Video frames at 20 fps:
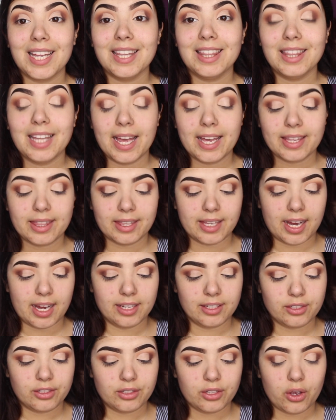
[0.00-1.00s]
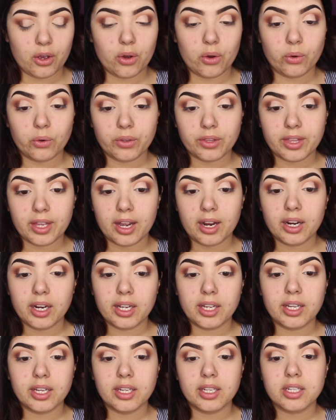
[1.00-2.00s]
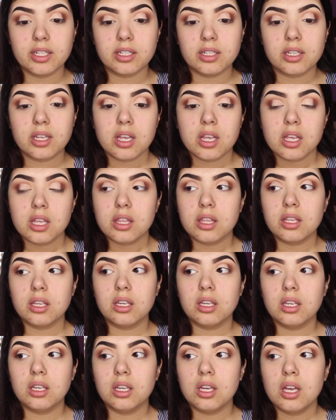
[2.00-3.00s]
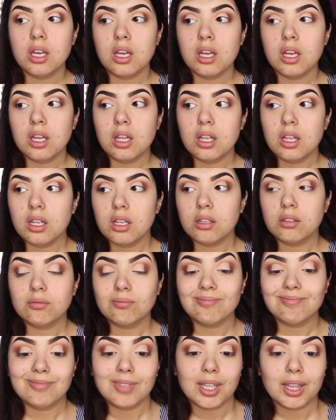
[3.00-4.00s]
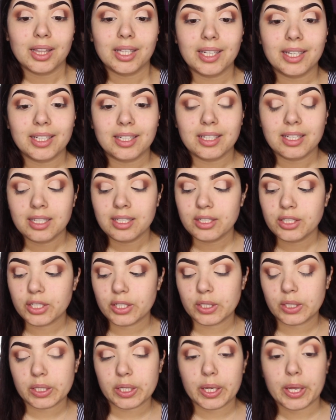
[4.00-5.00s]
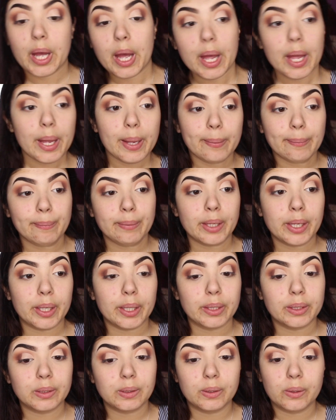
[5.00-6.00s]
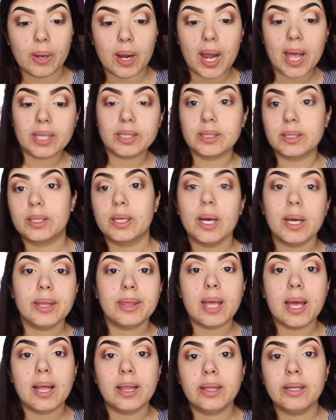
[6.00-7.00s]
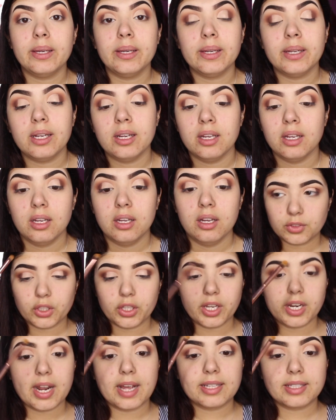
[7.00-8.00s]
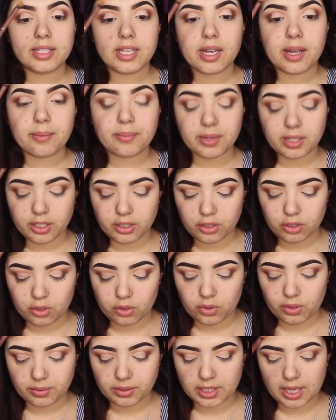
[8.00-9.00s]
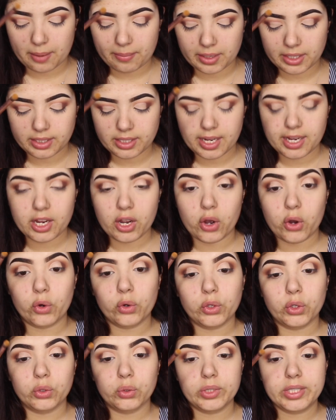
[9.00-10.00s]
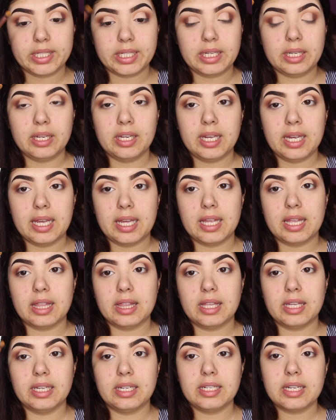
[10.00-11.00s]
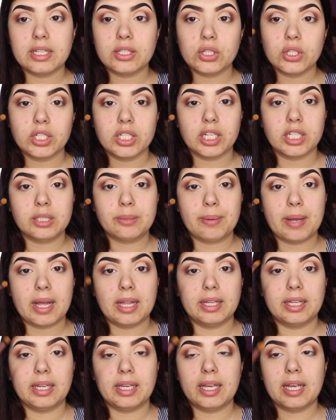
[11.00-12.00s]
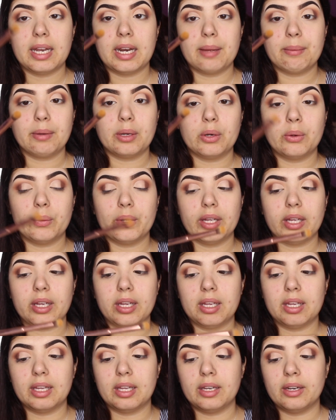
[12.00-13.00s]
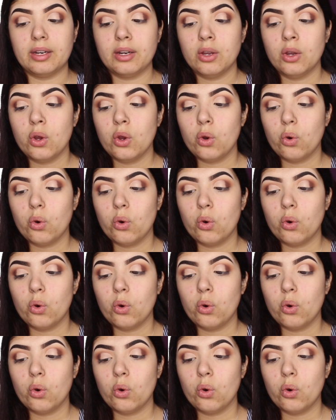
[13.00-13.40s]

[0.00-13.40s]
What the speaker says: Like that. So there is the lid just cut, because you know I like to cut that lid. So the next thing I'm going to do is I'm going to take OUD in the Desert Dust palette, and I'm going in